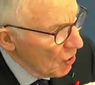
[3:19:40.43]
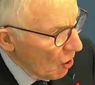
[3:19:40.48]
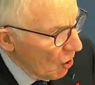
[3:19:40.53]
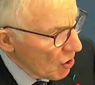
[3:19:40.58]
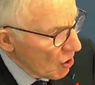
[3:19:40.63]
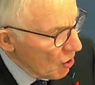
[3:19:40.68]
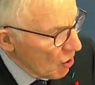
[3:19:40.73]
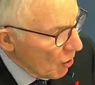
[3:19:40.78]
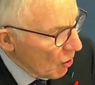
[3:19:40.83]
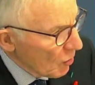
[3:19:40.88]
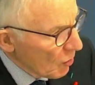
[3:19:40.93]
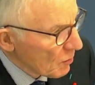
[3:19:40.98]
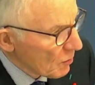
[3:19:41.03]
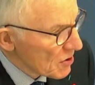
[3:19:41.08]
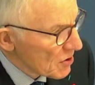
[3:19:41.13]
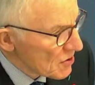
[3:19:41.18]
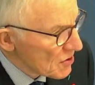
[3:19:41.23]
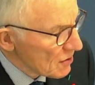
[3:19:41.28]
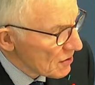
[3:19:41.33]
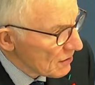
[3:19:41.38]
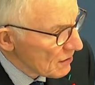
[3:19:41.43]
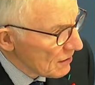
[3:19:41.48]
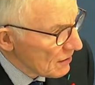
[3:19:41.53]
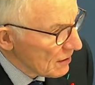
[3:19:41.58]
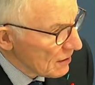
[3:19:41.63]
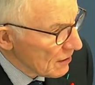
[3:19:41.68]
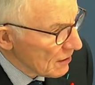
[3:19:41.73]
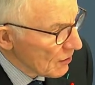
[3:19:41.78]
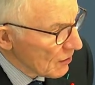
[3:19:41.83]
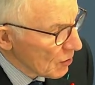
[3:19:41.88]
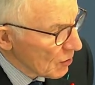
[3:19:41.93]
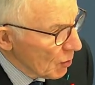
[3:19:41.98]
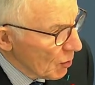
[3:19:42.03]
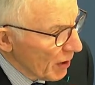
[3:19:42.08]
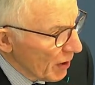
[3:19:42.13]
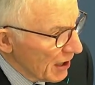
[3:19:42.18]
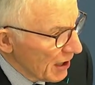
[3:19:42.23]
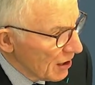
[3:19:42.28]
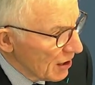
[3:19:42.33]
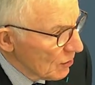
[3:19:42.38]
got was the way
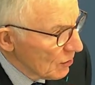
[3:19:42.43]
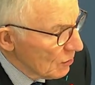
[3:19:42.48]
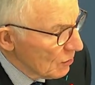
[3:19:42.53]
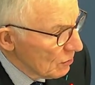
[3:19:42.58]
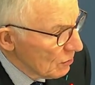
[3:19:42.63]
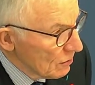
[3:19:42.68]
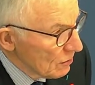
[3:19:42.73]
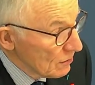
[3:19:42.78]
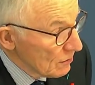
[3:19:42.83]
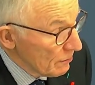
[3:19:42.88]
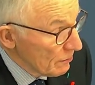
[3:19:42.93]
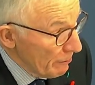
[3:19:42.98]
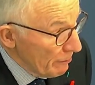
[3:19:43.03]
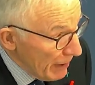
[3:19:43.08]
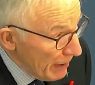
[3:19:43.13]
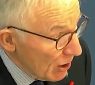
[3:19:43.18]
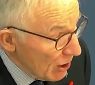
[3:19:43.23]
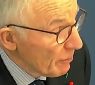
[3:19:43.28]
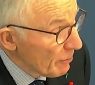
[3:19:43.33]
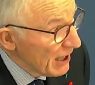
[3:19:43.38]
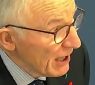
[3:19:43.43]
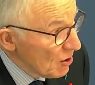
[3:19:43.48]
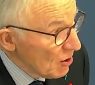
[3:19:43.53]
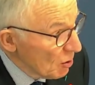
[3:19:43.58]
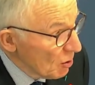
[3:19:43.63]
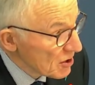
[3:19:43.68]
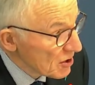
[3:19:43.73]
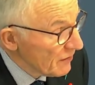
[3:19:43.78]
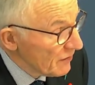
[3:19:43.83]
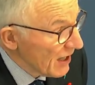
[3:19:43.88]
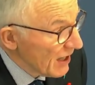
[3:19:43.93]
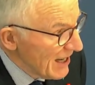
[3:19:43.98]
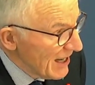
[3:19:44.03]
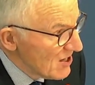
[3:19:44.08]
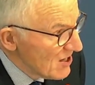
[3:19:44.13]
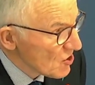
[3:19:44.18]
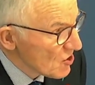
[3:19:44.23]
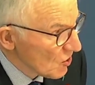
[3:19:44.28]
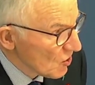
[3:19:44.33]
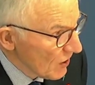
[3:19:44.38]
you may or may not have
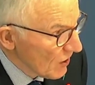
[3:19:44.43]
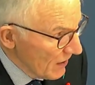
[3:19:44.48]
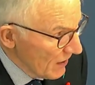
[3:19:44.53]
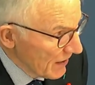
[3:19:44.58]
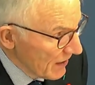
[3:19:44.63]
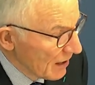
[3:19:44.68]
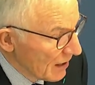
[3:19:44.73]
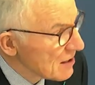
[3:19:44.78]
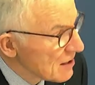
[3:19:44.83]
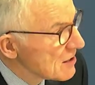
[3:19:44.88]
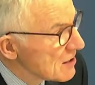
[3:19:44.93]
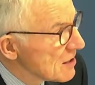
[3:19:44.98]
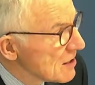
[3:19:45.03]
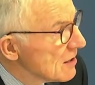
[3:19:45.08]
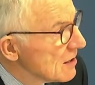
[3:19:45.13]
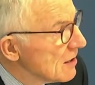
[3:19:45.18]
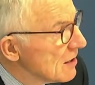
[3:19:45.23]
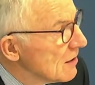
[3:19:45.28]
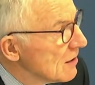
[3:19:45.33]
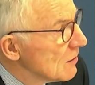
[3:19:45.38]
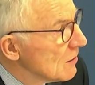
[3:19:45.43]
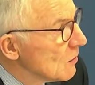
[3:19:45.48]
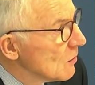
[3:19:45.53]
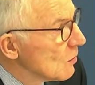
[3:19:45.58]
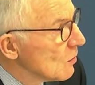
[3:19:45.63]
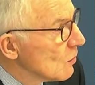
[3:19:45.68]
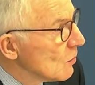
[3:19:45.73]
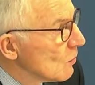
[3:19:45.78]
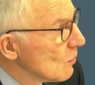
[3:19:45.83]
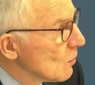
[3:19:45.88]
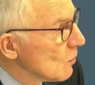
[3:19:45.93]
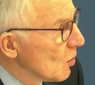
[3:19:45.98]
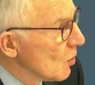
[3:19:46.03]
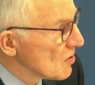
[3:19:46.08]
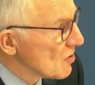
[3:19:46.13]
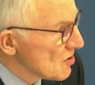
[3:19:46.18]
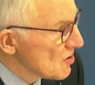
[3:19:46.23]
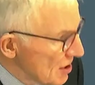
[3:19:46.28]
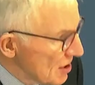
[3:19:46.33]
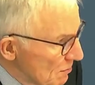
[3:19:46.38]
interlinked what
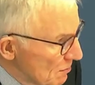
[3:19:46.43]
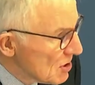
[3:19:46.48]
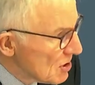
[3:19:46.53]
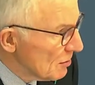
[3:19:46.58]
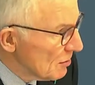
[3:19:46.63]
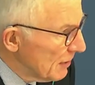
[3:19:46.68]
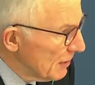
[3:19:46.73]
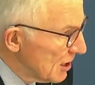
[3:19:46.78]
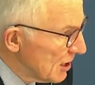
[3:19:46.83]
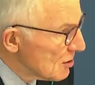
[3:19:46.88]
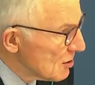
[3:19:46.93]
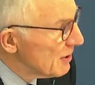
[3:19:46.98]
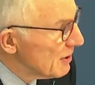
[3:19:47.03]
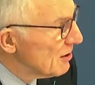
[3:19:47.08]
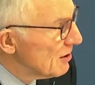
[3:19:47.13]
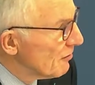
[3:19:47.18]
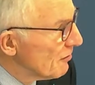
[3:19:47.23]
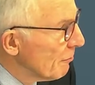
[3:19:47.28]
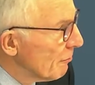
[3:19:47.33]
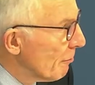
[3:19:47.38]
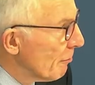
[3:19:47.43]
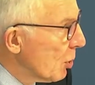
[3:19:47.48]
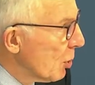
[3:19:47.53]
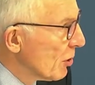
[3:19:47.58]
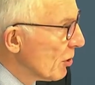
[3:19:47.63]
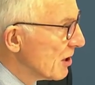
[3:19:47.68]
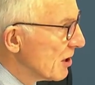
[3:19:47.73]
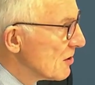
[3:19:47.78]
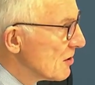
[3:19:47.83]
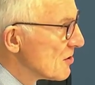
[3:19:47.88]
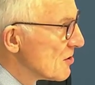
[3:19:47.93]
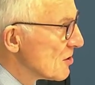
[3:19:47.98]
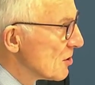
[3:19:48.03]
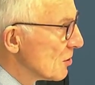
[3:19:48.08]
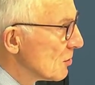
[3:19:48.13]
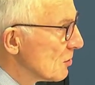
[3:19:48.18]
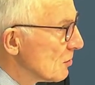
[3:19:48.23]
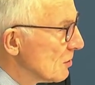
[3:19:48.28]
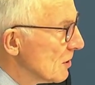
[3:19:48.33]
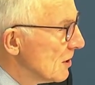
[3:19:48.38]
seemed to me to be different points.
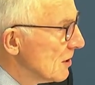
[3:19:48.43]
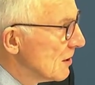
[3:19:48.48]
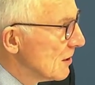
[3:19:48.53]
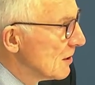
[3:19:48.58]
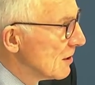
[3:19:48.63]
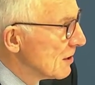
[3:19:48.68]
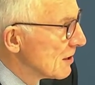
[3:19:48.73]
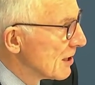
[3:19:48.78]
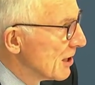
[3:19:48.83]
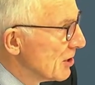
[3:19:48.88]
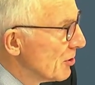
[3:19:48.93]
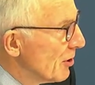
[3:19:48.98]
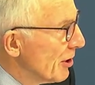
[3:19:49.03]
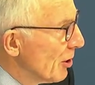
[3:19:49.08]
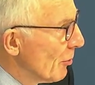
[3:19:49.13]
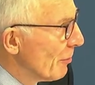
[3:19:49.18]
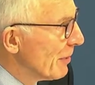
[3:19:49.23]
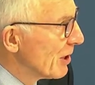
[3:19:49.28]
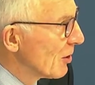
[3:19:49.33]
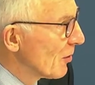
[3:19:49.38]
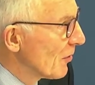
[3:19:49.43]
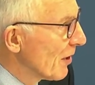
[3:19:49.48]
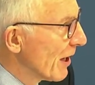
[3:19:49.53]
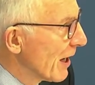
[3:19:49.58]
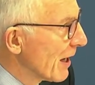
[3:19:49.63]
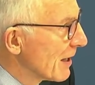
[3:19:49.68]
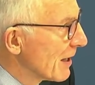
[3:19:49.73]
So can you help me on that?